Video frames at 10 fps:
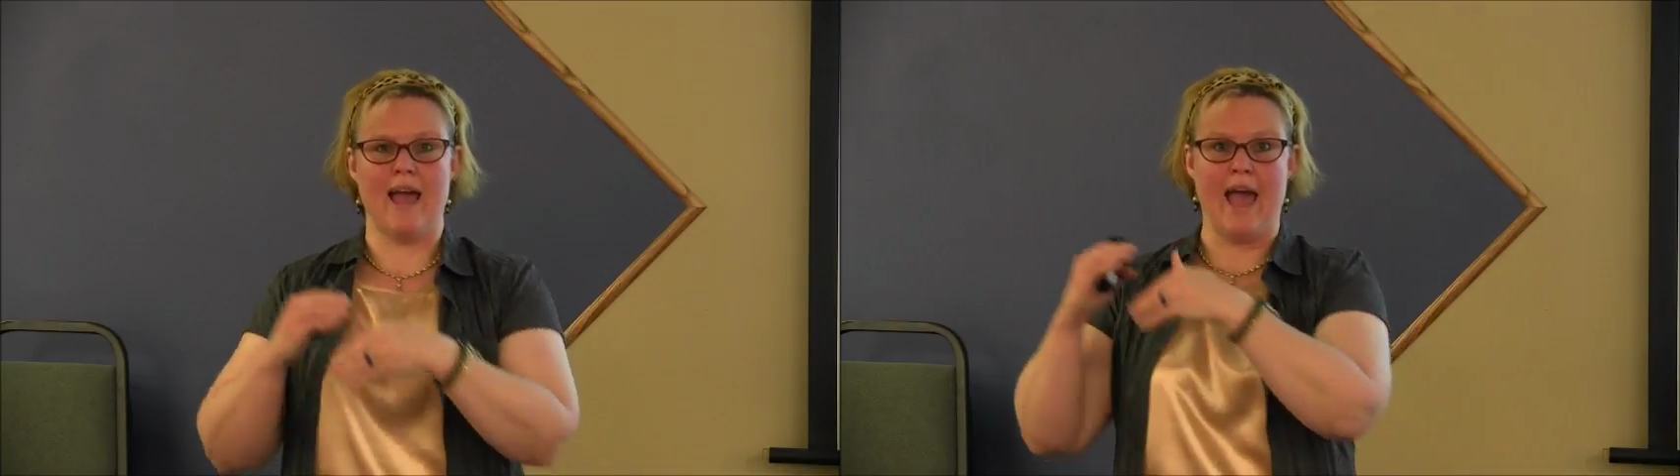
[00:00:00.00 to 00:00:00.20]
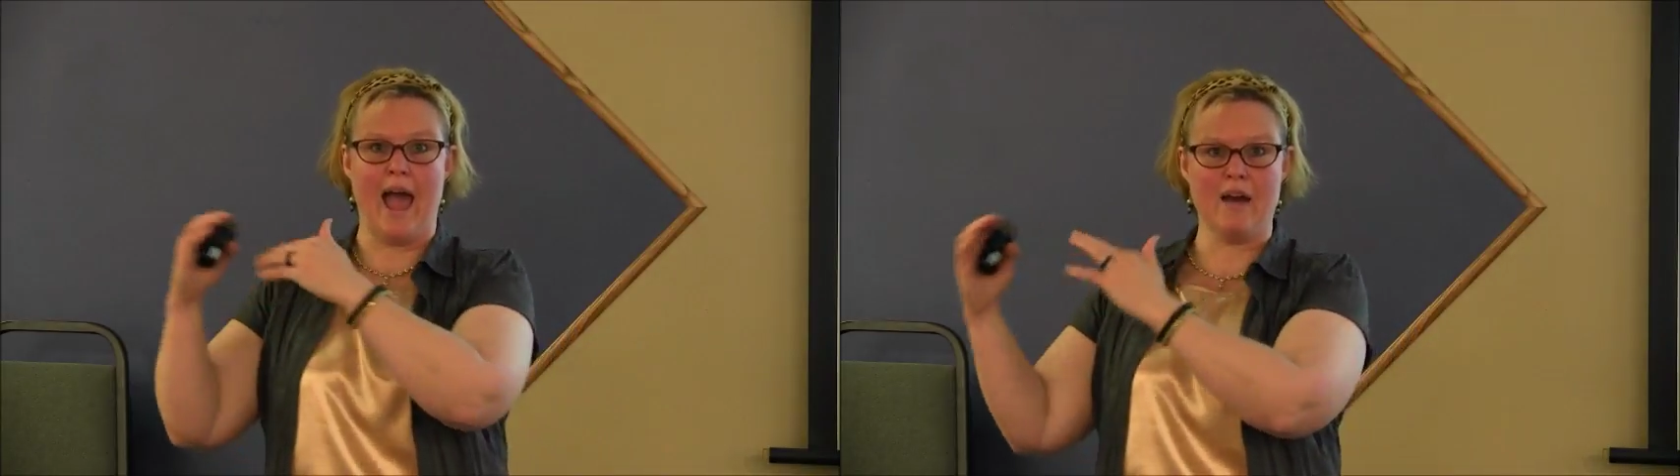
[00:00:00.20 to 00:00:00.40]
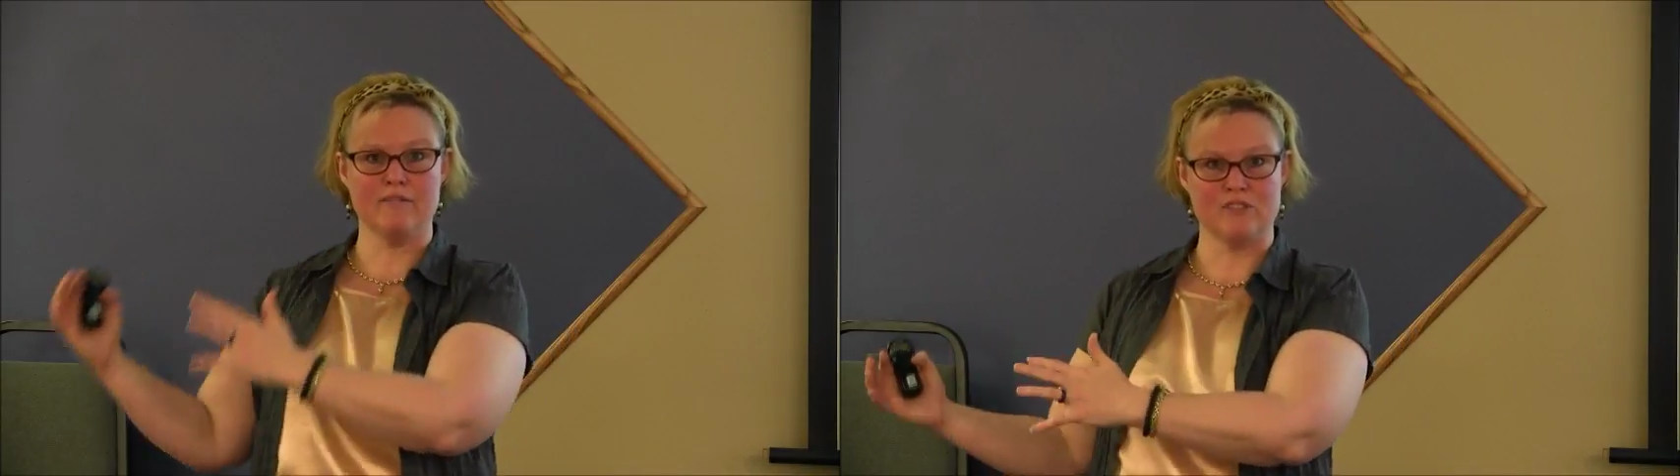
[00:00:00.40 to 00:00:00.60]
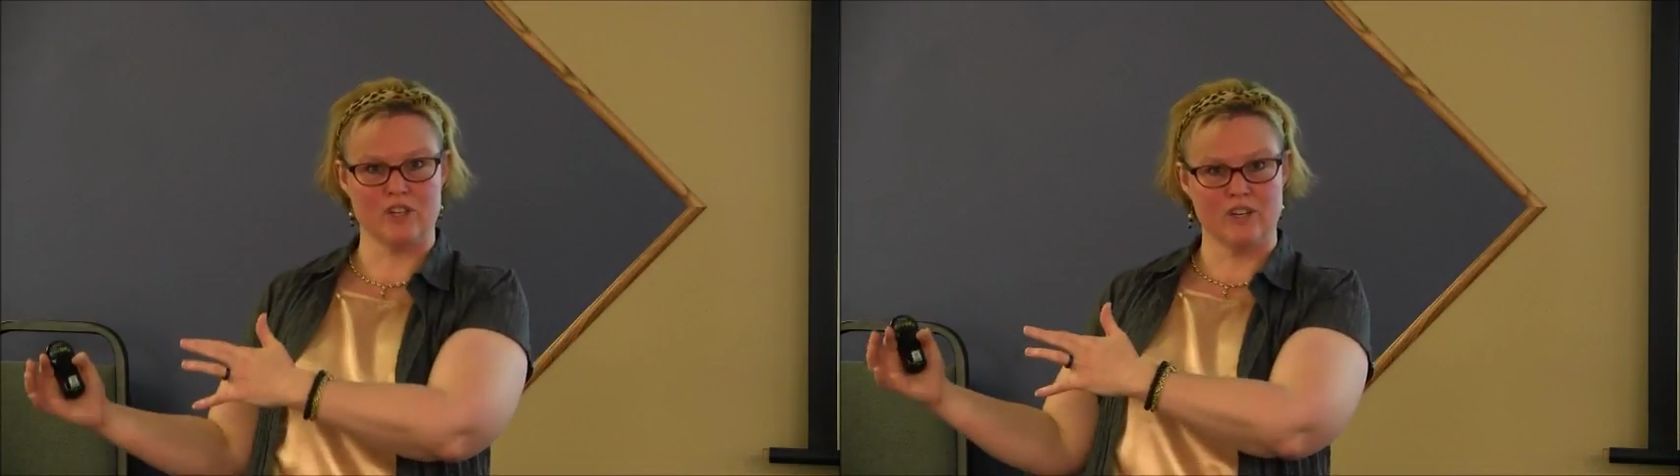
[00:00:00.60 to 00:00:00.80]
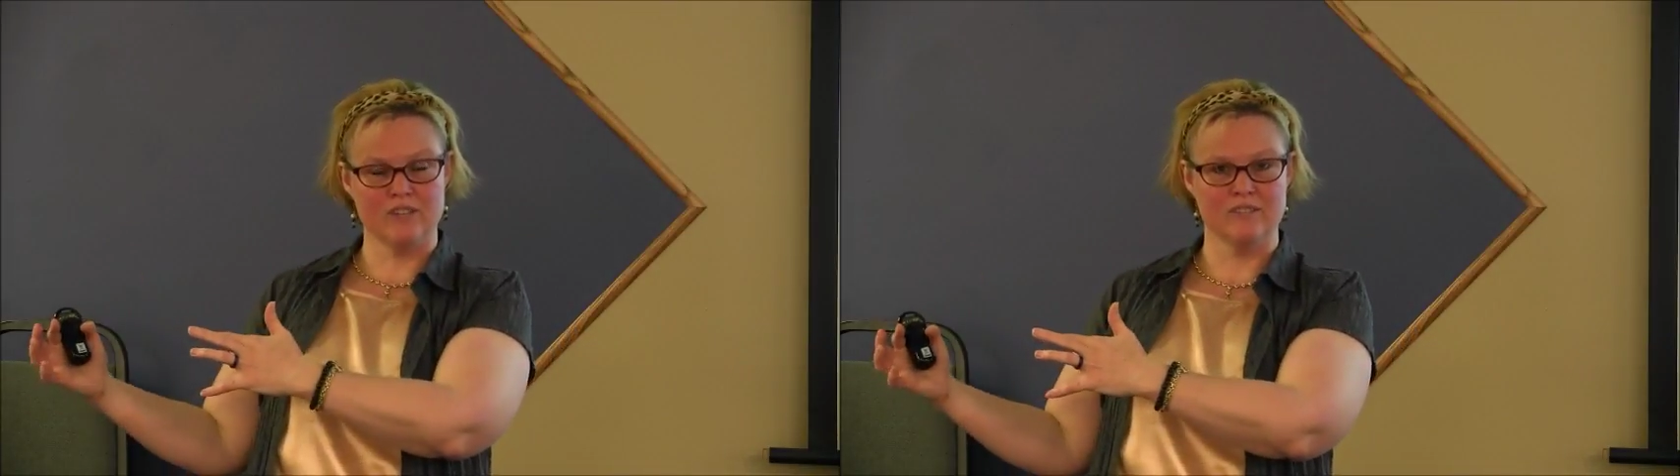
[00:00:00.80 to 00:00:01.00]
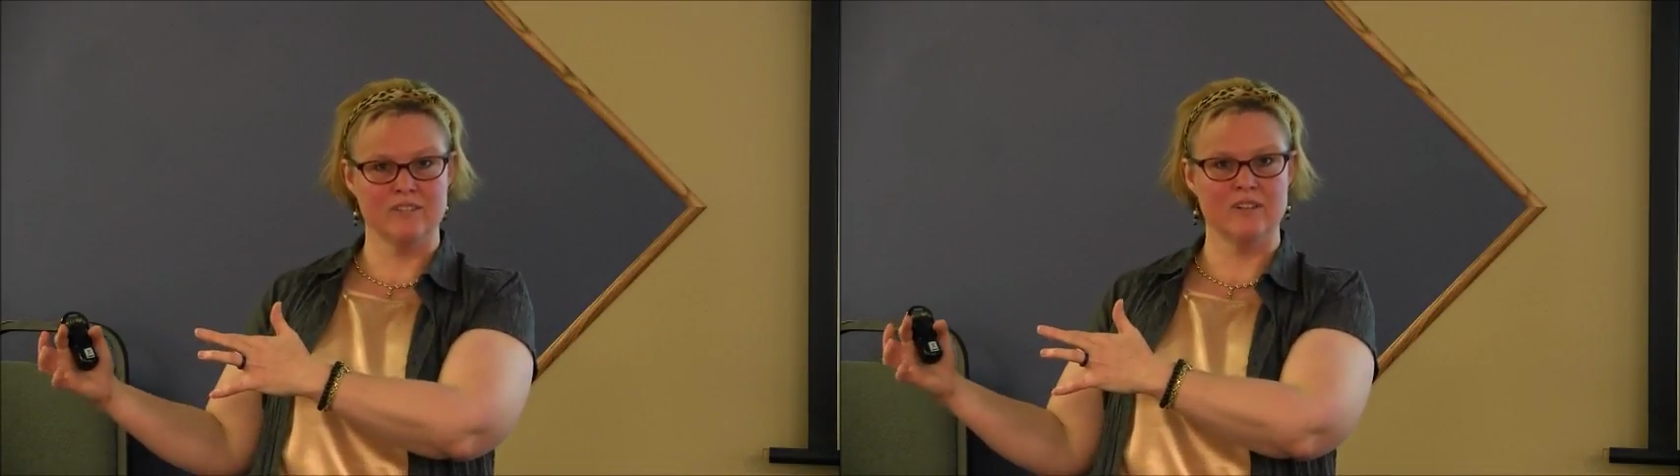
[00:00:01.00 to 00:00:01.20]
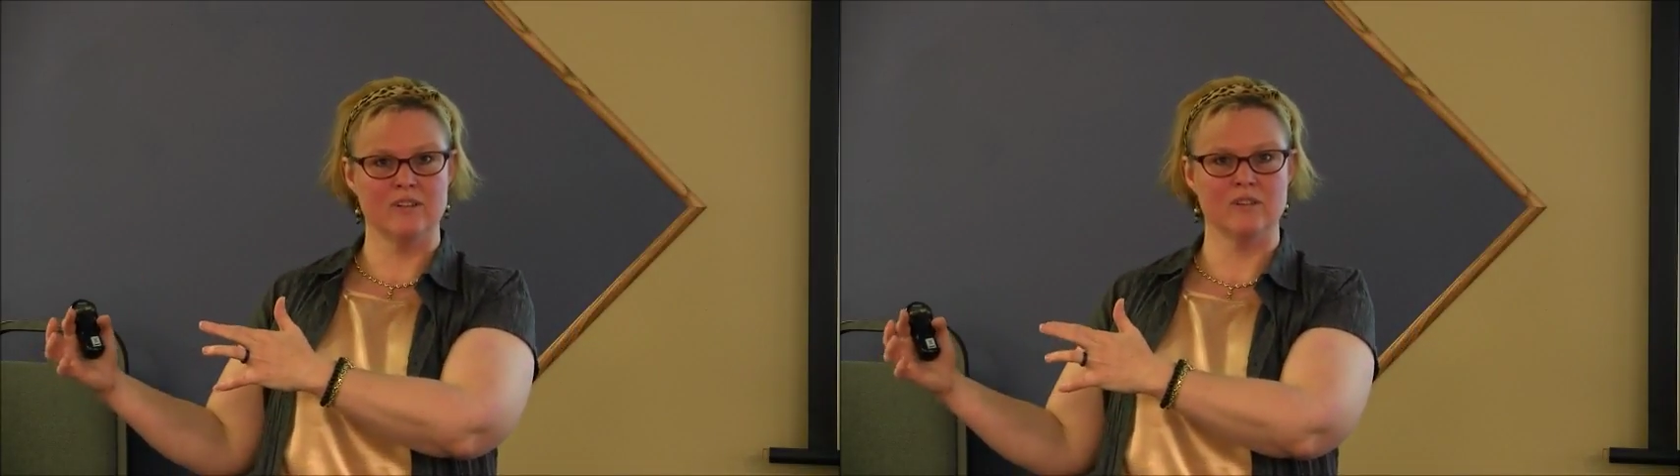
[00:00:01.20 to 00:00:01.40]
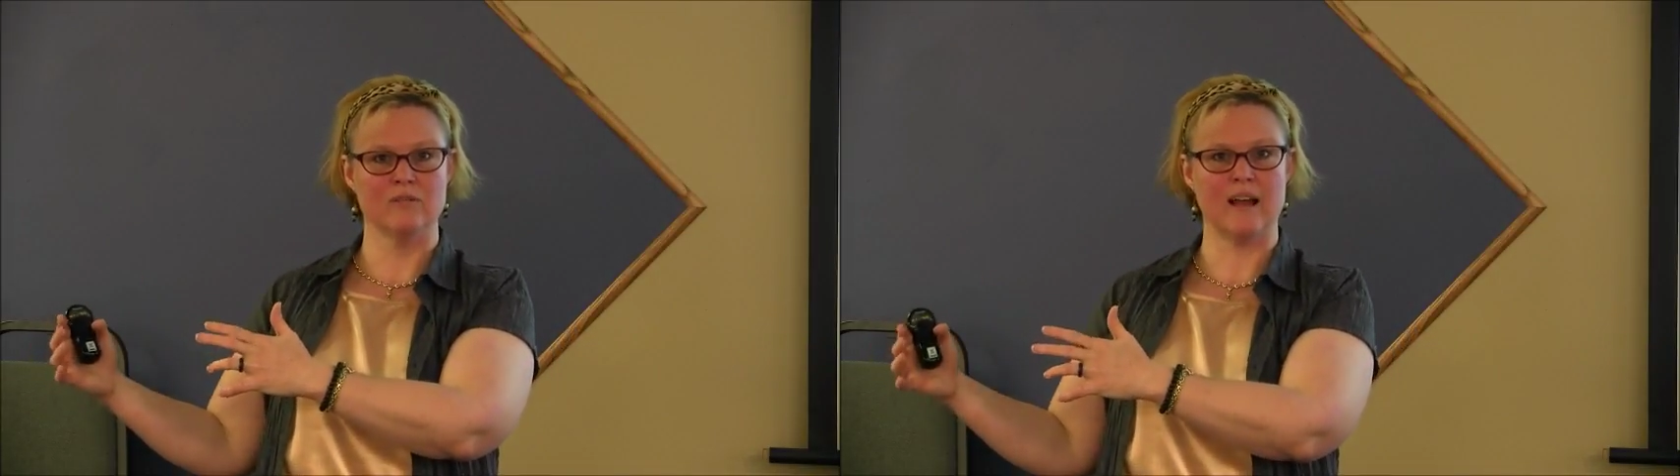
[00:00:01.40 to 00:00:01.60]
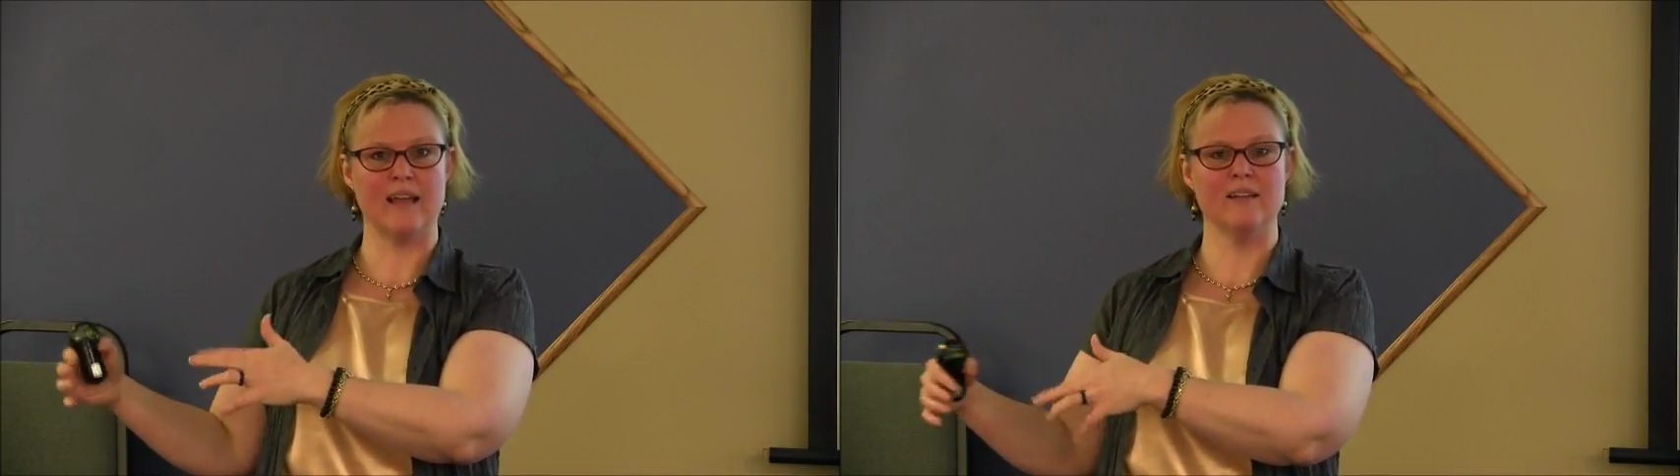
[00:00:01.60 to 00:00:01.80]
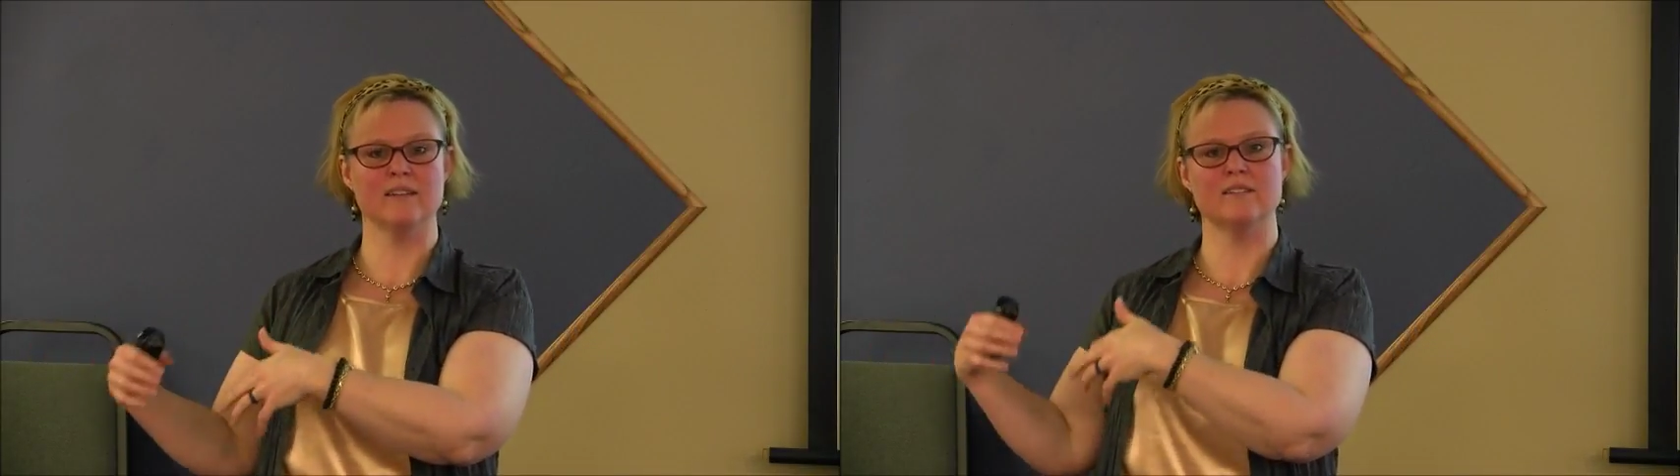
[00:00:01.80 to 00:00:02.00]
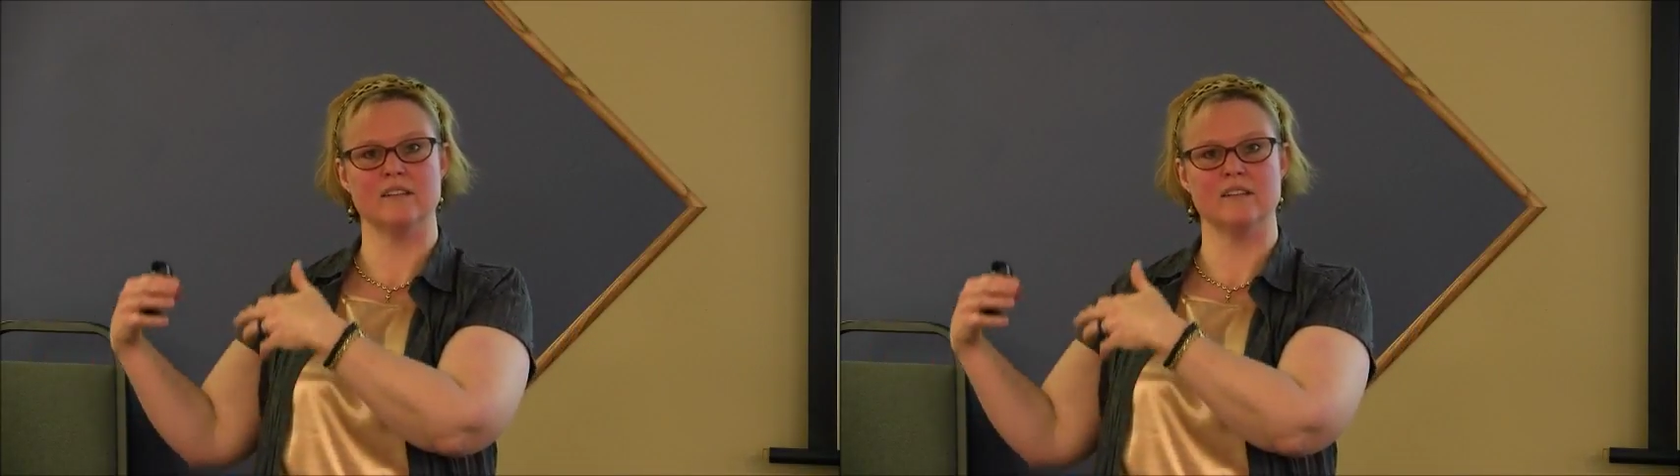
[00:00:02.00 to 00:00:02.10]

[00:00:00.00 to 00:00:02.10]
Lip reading: after, right?